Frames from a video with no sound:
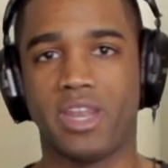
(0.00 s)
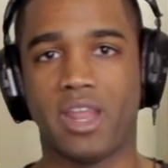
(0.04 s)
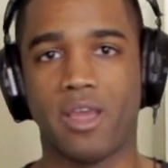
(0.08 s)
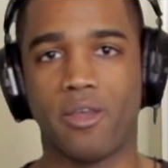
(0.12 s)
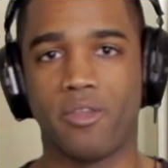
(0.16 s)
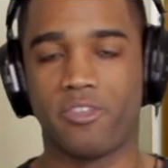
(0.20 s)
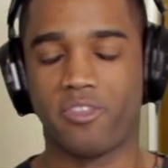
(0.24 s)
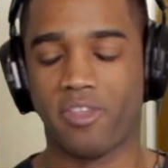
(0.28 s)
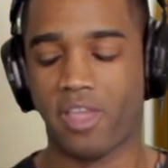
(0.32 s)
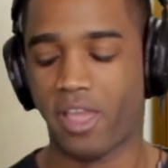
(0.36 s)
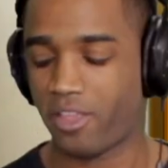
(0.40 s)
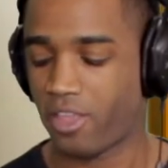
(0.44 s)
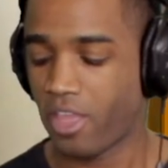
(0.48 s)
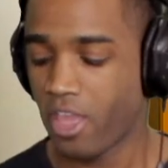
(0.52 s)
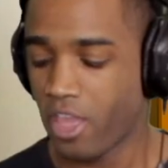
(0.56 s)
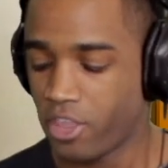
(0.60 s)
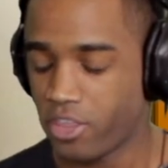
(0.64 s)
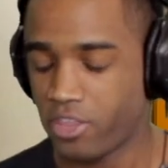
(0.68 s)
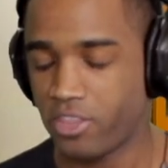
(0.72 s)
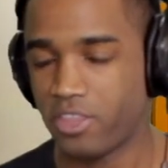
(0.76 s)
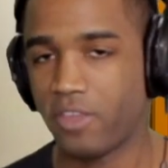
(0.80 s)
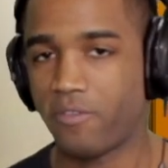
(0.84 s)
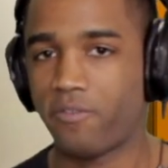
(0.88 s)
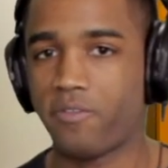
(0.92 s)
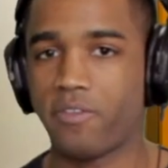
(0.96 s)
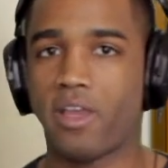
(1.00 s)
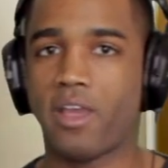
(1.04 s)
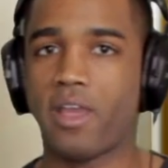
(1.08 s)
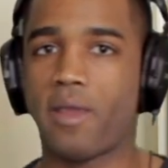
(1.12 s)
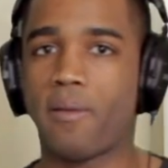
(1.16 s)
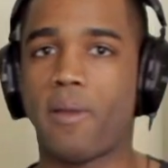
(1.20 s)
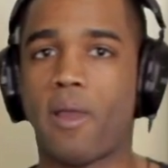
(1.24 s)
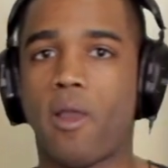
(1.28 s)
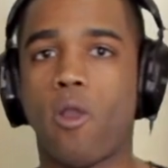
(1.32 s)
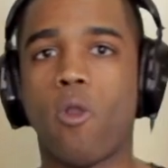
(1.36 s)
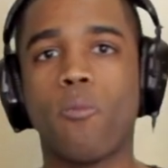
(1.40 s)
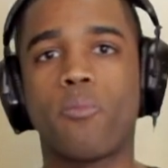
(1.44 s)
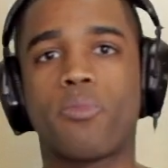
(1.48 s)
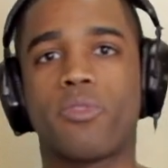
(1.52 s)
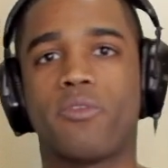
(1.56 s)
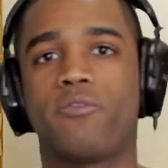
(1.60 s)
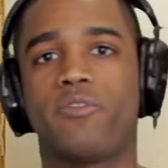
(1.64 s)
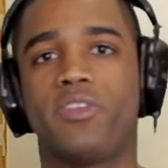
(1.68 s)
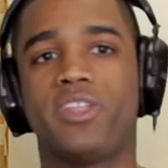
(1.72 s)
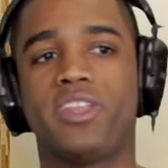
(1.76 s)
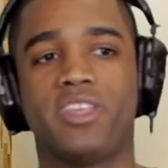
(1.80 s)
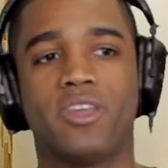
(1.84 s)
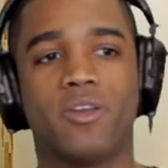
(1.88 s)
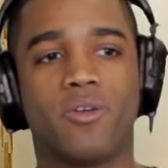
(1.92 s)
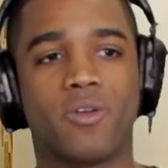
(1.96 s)
And I hope the
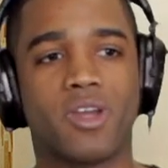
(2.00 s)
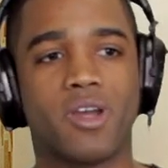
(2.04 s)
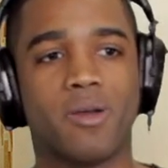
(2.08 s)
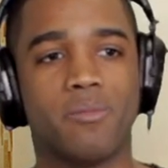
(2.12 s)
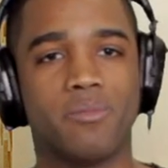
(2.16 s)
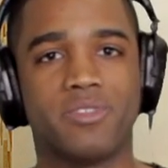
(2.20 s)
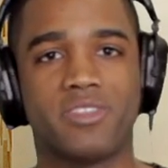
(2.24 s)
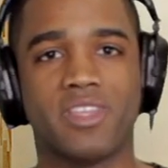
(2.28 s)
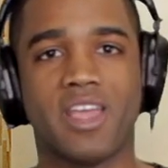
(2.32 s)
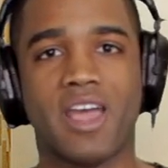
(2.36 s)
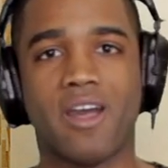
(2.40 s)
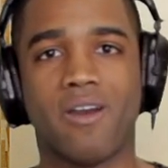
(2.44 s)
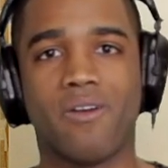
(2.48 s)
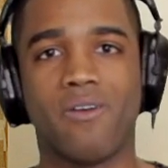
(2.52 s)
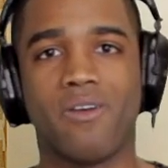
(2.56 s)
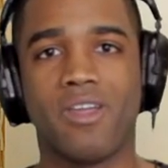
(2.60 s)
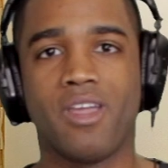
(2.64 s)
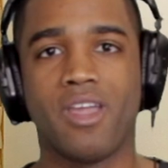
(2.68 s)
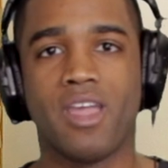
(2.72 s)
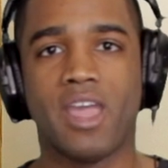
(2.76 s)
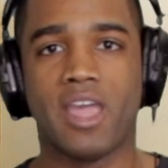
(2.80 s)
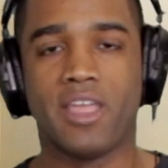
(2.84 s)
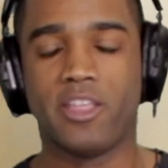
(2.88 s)
video comes out